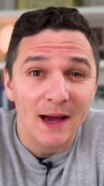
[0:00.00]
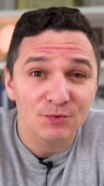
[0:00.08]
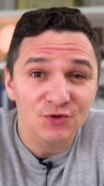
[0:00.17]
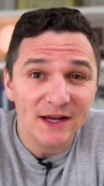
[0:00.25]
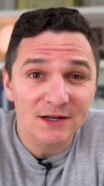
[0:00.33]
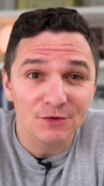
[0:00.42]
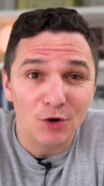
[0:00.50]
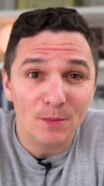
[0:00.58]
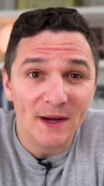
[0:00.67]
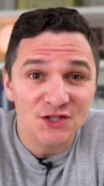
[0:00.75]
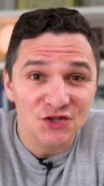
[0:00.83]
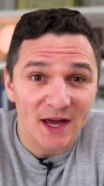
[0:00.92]
I'm trying to grow
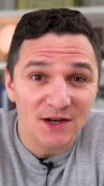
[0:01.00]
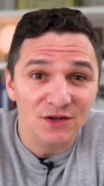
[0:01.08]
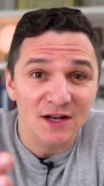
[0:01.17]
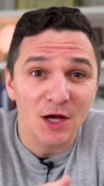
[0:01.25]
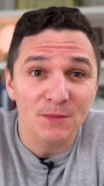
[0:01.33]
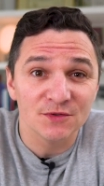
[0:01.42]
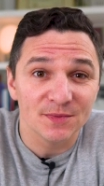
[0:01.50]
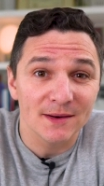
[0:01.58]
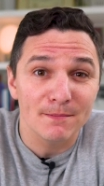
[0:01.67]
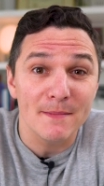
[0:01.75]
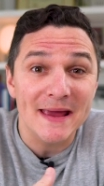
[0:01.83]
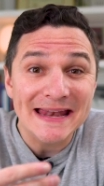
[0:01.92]
my channel to help spread
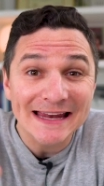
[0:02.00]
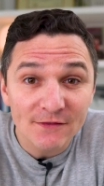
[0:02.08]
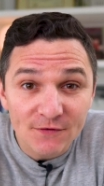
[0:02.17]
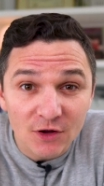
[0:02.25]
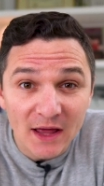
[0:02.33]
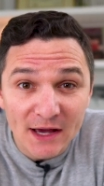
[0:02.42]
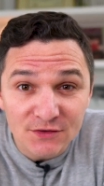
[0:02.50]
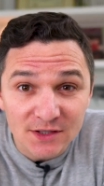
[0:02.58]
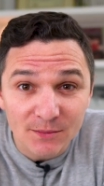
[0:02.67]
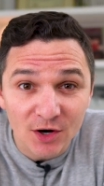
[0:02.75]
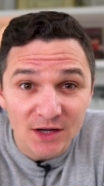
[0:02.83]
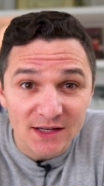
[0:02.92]
meaningful
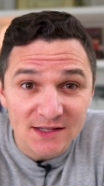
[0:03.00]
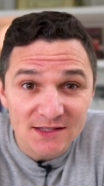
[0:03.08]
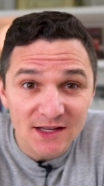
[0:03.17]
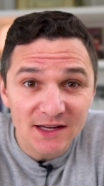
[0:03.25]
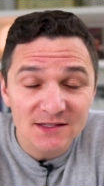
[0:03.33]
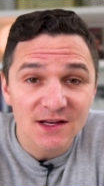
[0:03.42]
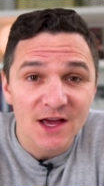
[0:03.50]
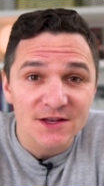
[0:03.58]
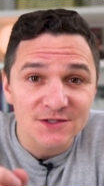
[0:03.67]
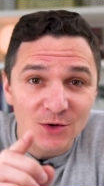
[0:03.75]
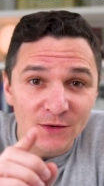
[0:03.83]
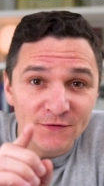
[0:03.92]
housing market insights,
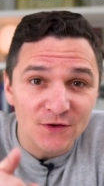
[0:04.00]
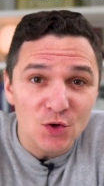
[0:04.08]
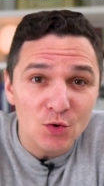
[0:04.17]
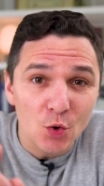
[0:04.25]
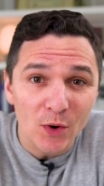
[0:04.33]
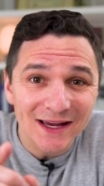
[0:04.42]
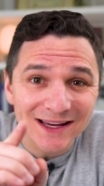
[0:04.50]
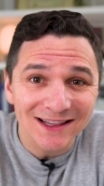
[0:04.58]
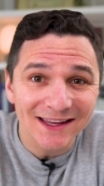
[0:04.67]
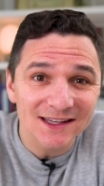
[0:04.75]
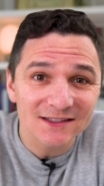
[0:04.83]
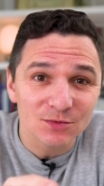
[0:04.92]
so a few quick
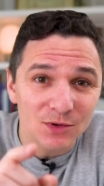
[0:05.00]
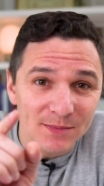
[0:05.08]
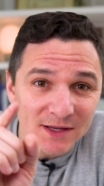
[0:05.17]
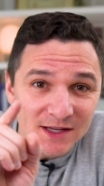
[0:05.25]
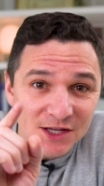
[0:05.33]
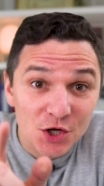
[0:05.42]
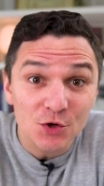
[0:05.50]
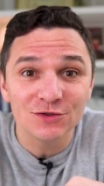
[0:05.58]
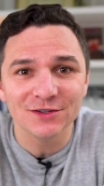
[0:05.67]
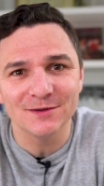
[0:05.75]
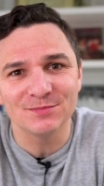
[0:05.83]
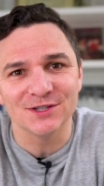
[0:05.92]
clicks would be
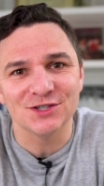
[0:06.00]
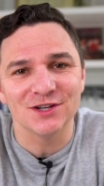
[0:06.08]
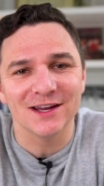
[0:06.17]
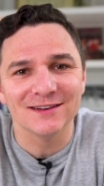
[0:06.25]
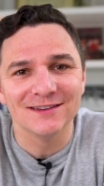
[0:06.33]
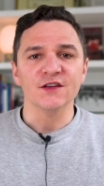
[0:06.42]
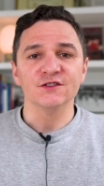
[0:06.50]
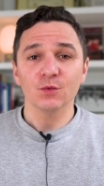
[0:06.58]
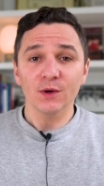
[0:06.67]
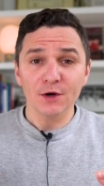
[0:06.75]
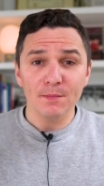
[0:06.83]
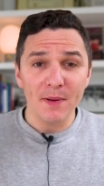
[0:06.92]
hugely appreciated. So what are